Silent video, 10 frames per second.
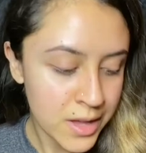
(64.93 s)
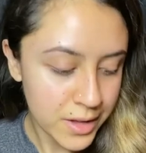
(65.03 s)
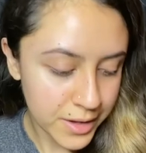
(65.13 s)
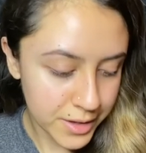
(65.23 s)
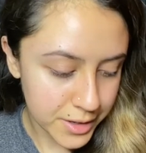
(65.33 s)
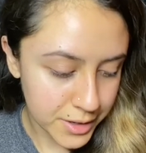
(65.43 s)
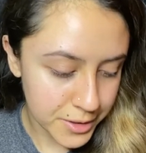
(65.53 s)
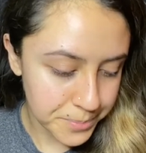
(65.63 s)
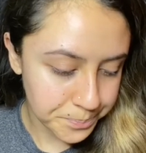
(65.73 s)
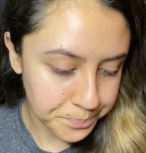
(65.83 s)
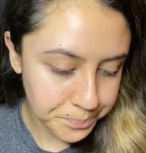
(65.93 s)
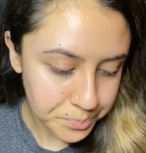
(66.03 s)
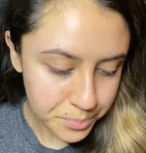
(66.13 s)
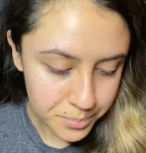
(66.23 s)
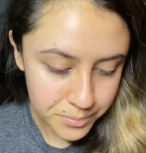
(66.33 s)
And
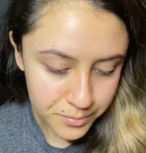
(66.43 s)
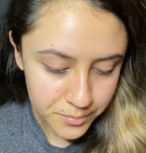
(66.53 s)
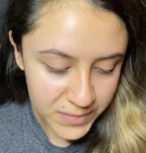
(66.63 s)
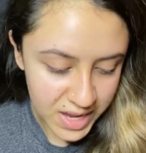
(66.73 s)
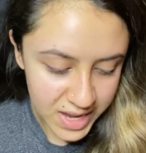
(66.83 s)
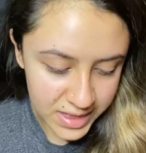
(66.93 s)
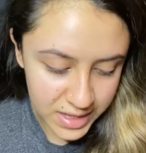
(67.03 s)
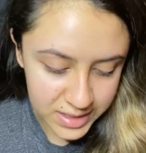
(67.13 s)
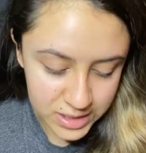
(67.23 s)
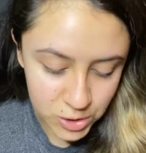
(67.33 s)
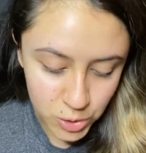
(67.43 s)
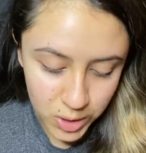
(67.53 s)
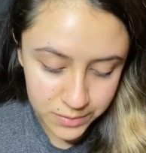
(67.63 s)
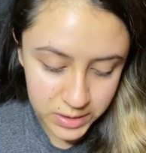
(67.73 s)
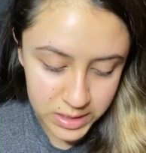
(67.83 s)
then it says you don't
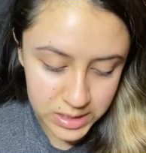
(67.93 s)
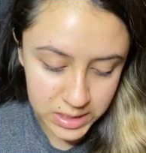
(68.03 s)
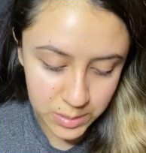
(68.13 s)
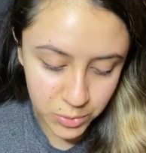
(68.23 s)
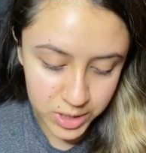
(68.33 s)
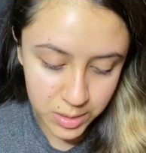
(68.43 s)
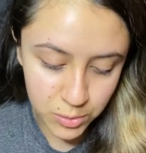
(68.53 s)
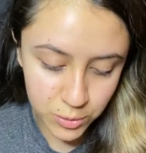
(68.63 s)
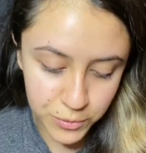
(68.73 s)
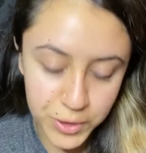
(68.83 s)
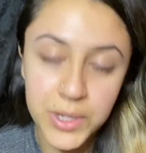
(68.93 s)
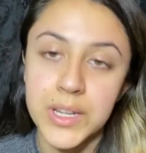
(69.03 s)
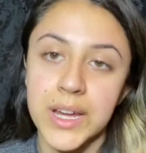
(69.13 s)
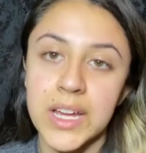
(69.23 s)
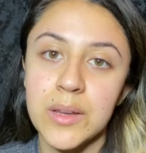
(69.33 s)
have to sleep with them
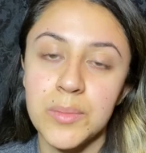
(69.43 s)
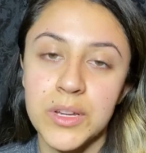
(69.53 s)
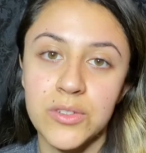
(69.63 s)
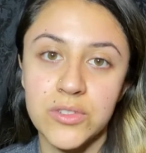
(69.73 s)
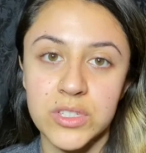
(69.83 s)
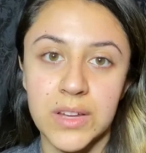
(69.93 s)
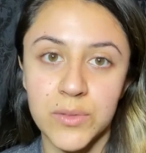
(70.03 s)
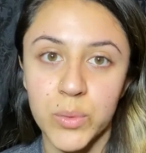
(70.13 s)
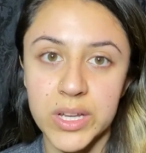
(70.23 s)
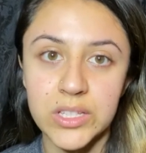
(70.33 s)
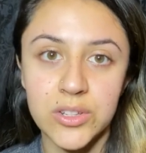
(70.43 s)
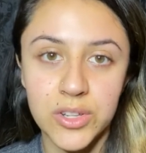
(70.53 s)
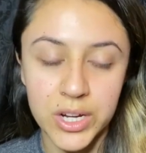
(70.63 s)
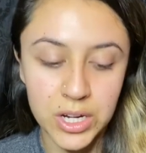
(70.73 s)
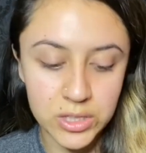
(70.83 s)
overnight, but you just have to wait until
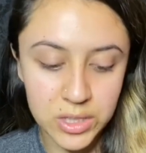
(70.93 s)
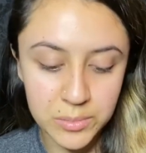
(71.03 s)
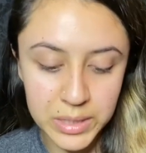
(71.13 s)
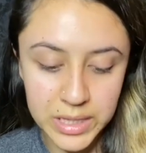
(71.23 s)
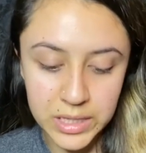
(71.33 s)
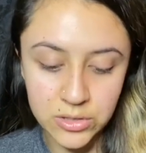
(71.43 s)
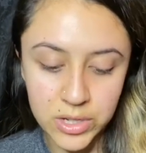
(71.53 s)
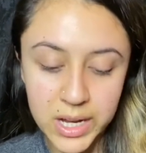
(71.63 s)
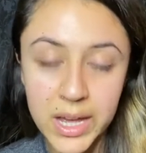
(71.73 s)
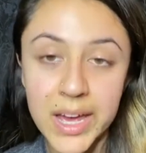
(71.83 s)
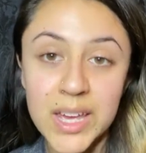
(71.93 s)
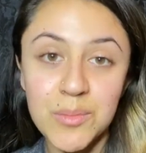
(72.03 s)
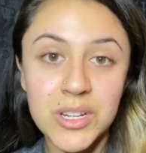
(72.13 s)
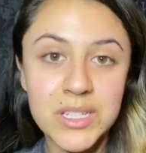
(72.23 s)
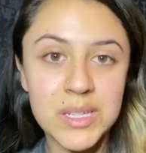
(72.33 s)
your hair is completely dry. I am
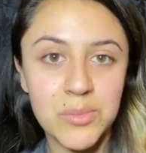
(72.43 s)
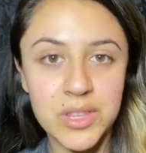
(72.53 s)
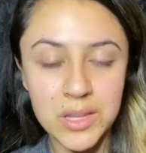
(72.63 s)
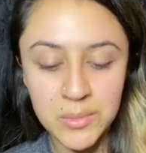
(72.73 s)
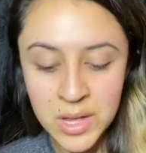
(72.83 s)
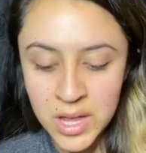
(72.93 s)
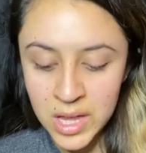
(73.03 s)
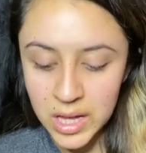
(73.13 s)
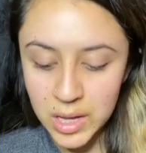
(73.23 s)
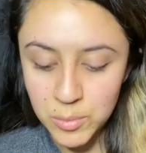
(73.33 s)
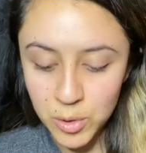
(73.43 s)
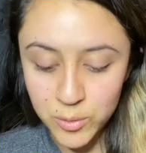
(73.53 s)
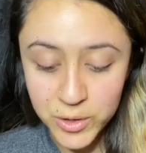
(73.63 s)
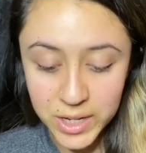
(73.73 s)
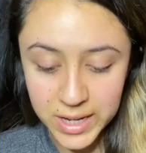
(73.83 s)
going to sleep with them
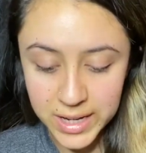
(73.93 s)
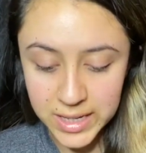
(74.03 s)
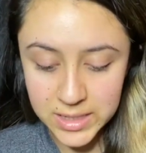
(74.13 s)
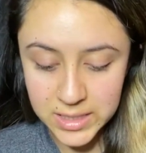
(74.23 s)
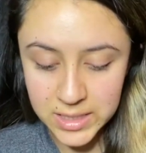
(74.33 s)
overnight